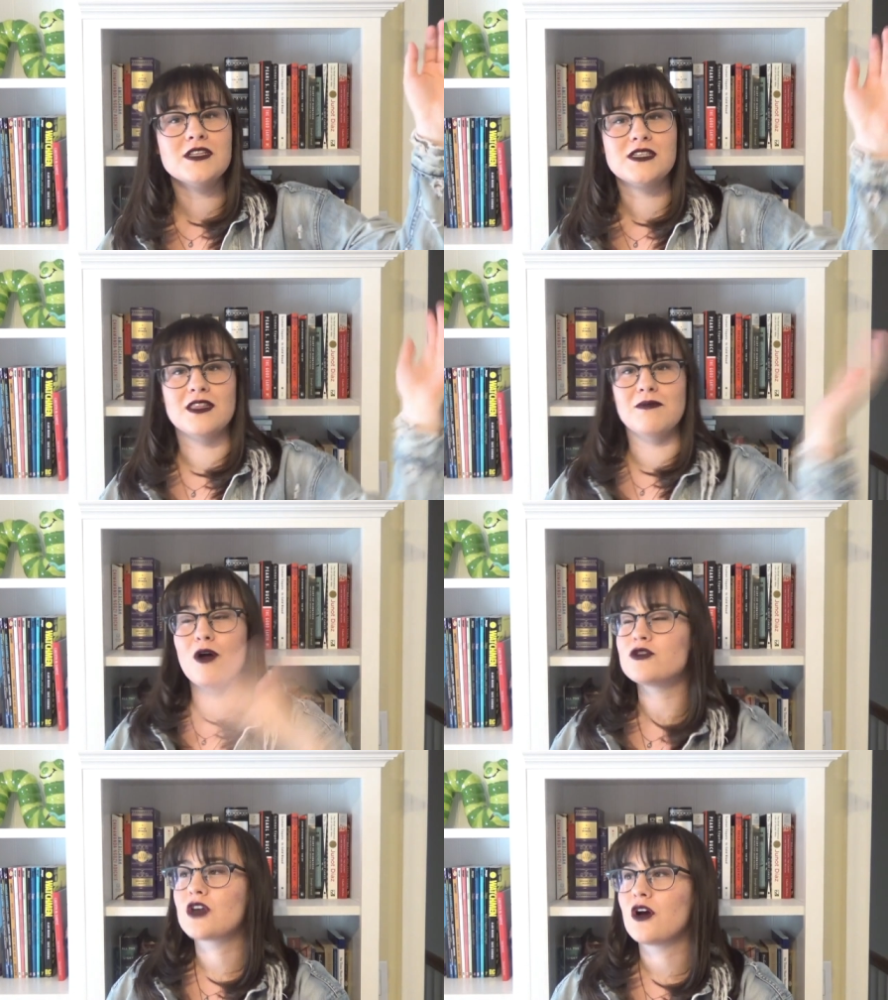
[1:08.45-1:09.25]
to the
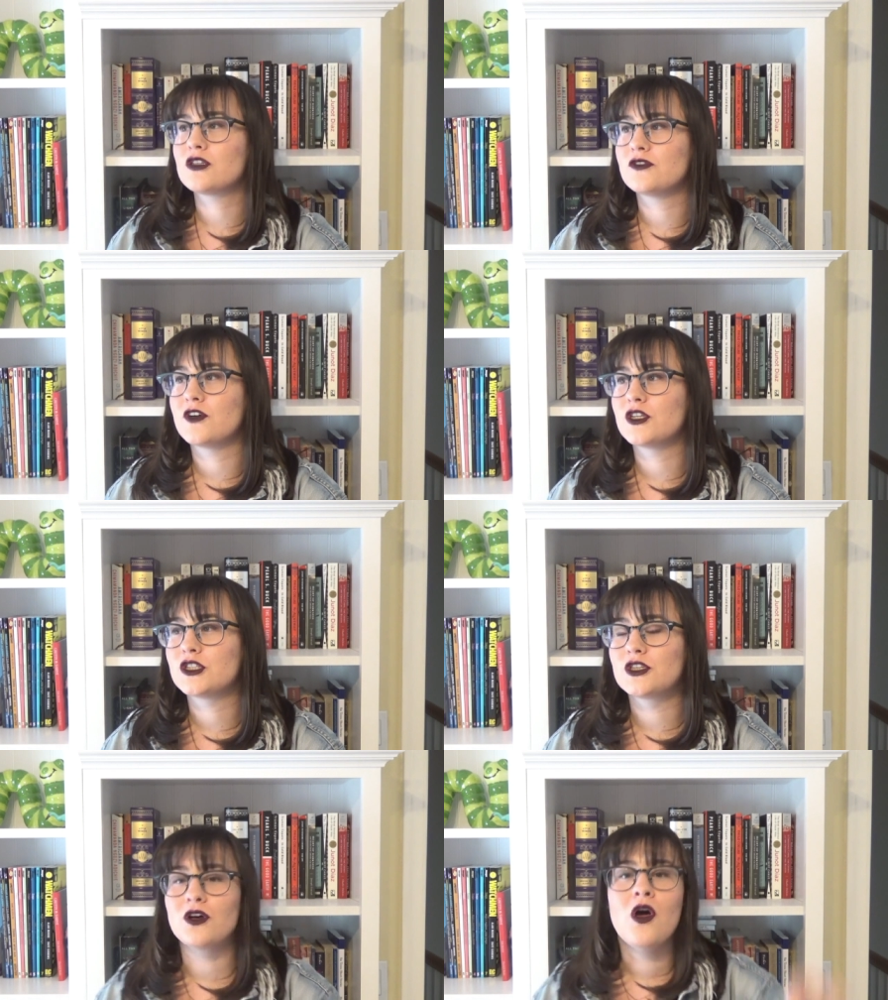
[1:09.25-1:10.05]
most
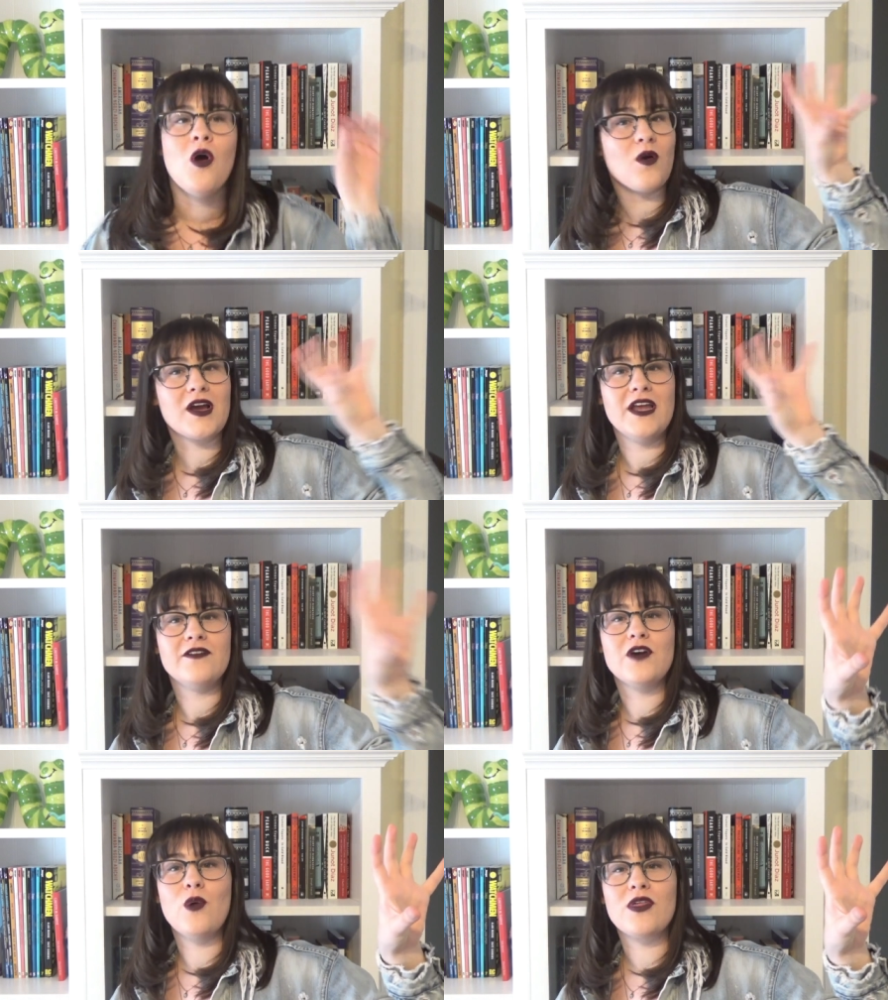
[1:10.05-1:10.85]
controversial or kind
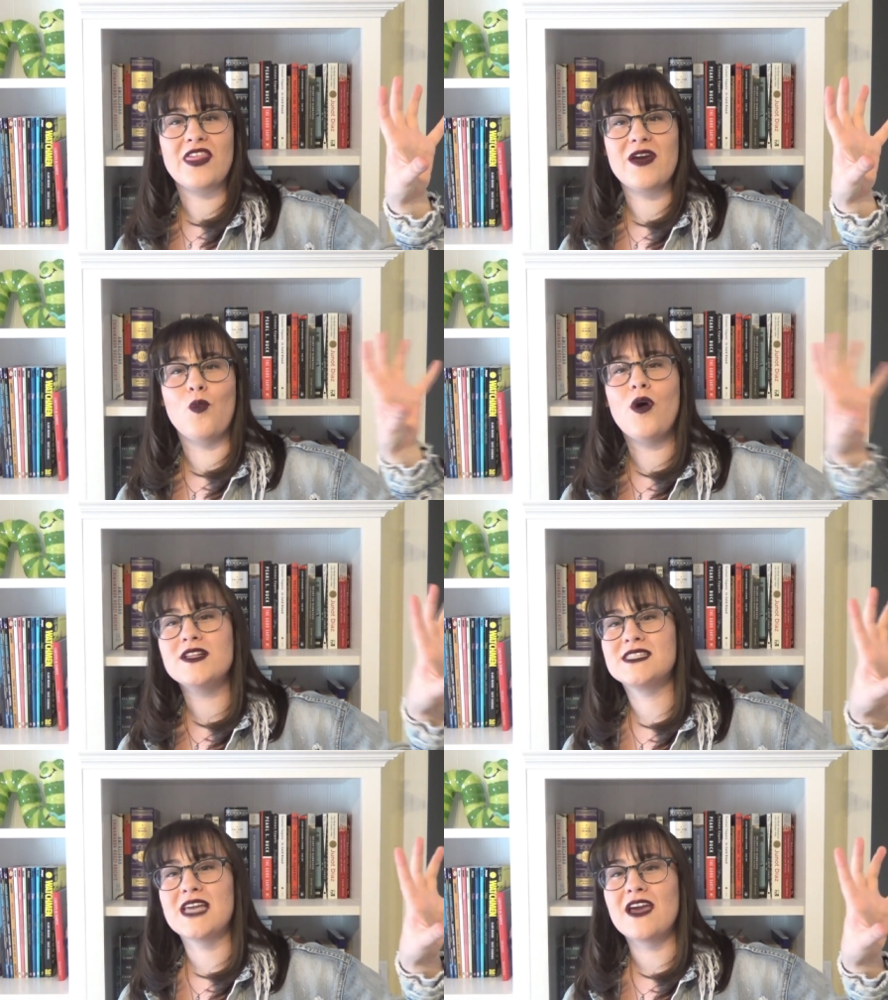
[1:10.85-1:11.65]
of go with like
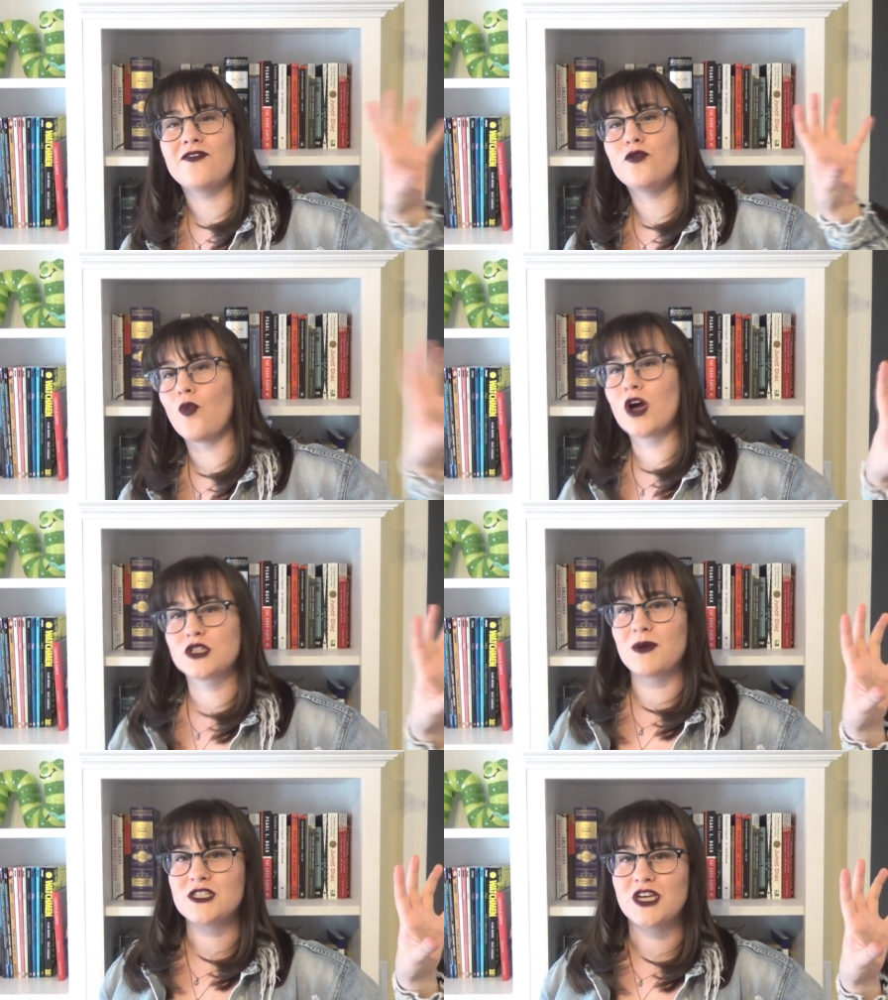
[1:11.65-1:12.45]
ones that if you've
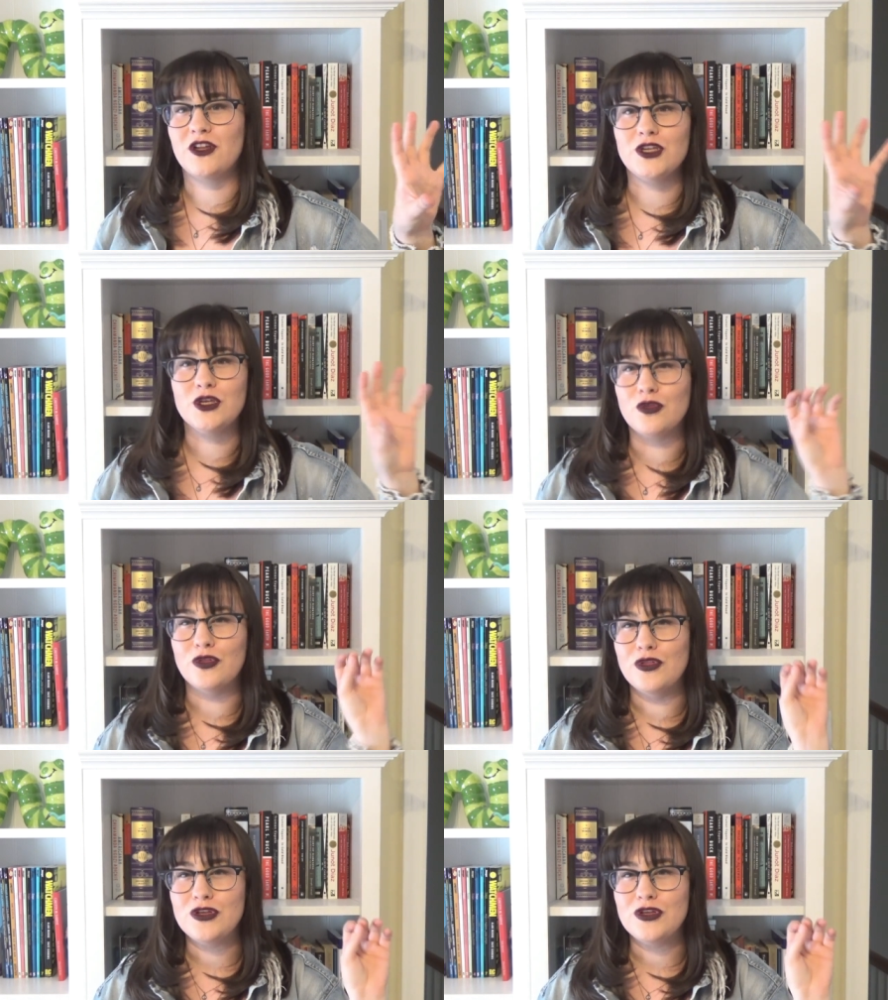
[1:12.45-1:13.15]
watched my channel you'll